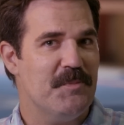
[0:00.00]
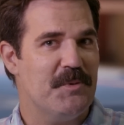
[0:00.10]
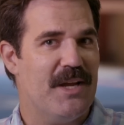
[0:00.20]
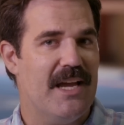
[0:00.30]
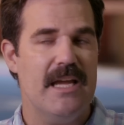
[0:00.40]

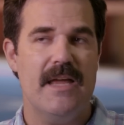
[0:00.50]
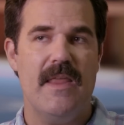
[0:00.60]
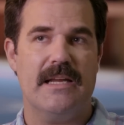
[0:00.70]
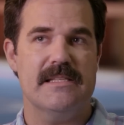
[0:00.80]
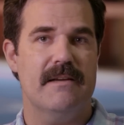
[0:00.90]
Okay,
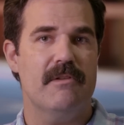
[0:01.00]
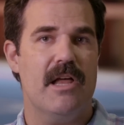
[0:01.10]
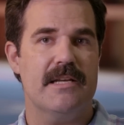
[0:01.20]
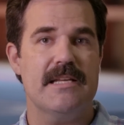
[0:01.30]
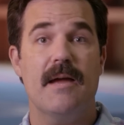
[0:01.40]
and that can save a
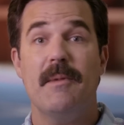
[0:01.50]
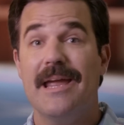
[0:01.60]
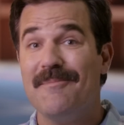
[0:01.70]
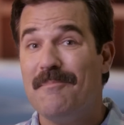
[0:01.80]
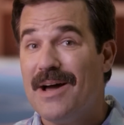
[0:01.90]
lot of time
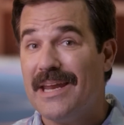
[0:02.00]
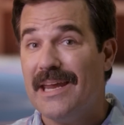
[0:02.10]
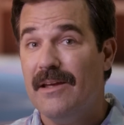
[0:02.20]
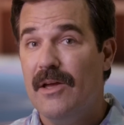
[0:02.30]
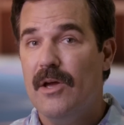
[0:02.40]
and
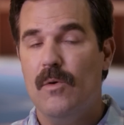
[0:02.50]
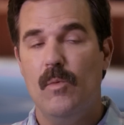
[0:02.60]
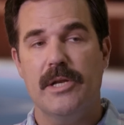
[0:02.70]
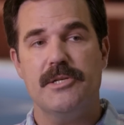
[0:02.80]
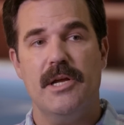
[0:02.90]
money,
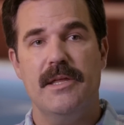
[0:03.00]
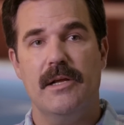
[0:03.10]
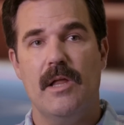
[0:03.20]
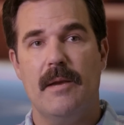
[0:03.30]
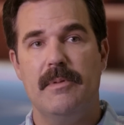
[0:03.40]
which I
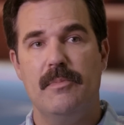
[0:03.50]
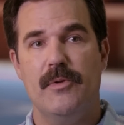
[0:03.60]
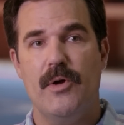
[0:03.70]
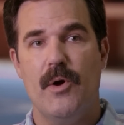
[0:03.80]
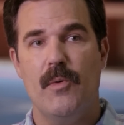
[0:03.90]
think a lot of
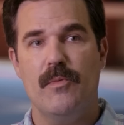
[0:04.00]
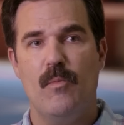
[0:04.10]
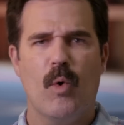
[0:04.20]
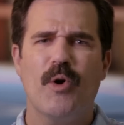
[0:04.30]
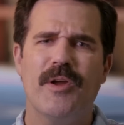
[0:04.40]
people don't
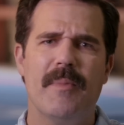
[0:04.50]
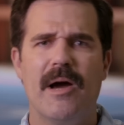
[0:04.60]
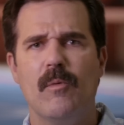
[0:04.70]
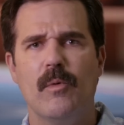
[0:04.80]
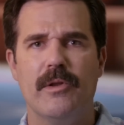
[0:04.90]
worry
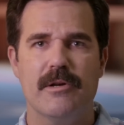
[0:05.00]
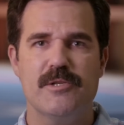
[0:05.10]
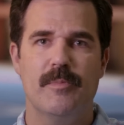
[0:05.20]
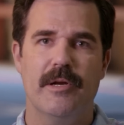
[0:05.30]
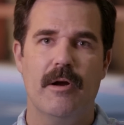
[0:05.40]
about when they're a
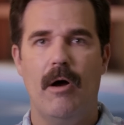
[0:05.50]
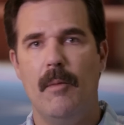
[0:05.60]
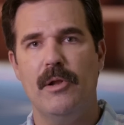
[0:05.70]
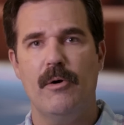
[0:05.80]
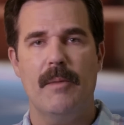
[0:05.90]
superhero. Oh,
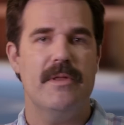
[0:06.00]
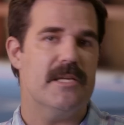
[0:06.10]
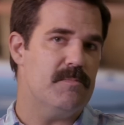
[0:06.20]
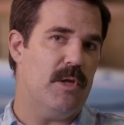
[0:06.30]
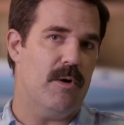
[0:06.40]
I'll blow up
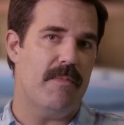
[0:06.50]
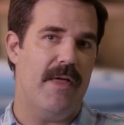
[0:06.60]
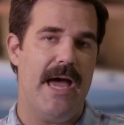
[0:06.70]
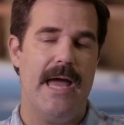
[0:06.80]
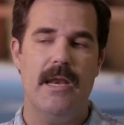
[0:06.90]
this, blow up
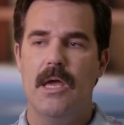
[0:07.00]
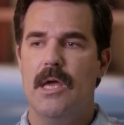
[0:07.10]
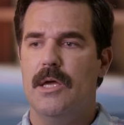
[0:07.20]
that.